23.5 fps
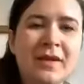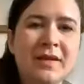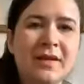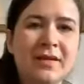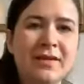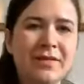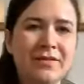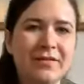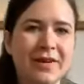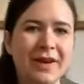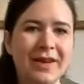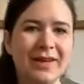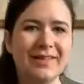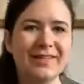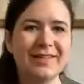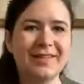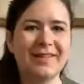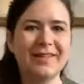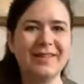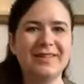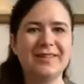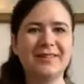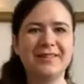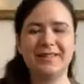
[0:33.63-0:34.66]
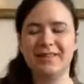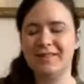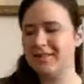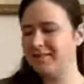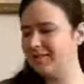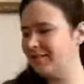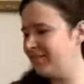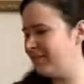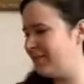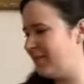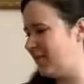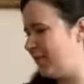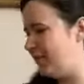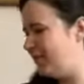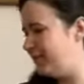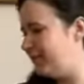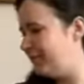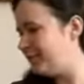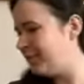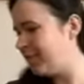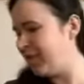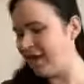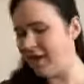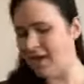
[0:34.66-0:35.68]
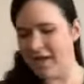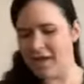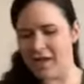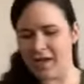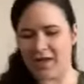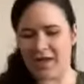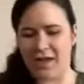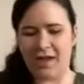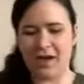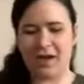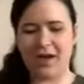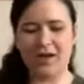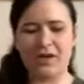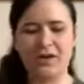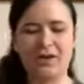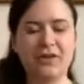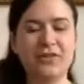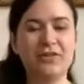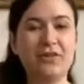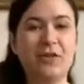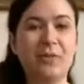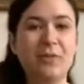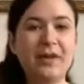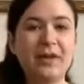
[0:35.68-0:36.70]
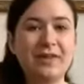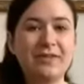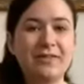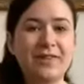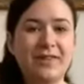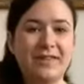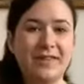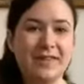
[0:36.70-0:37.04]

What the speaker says: Right, so our topic